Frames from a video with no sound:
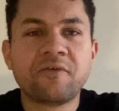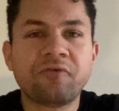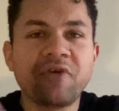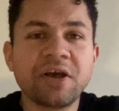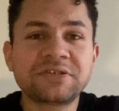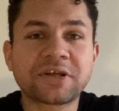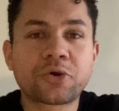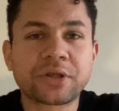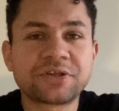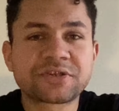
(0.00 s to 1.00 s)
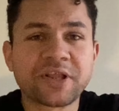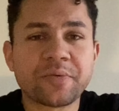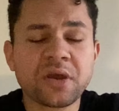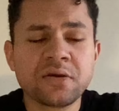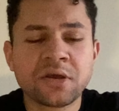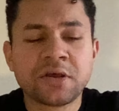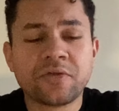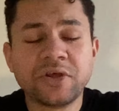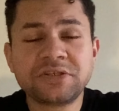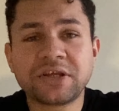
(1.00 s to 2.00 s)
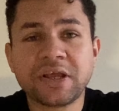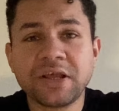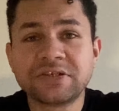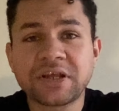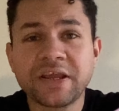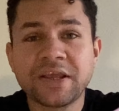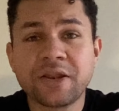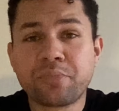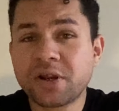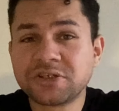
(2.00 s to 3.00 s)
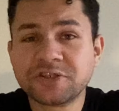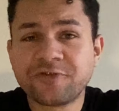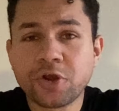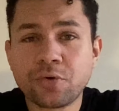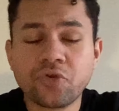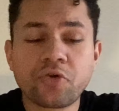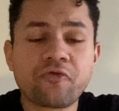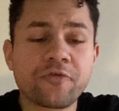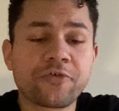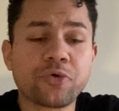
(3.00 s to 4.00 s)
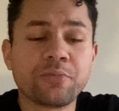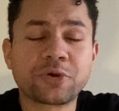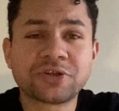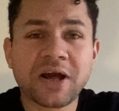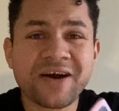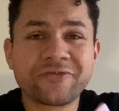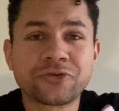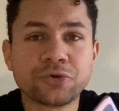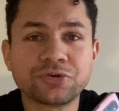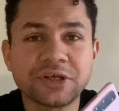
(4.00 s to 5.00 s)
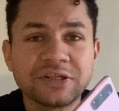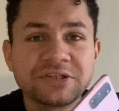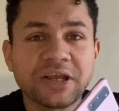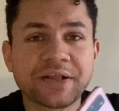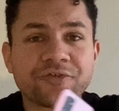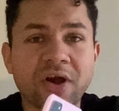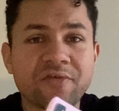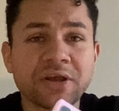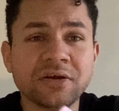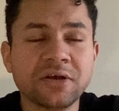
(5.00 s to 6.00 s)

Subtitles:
First, a quick disclaimer. This is an impressions video, not a review, because I haven't used it as a daily driver.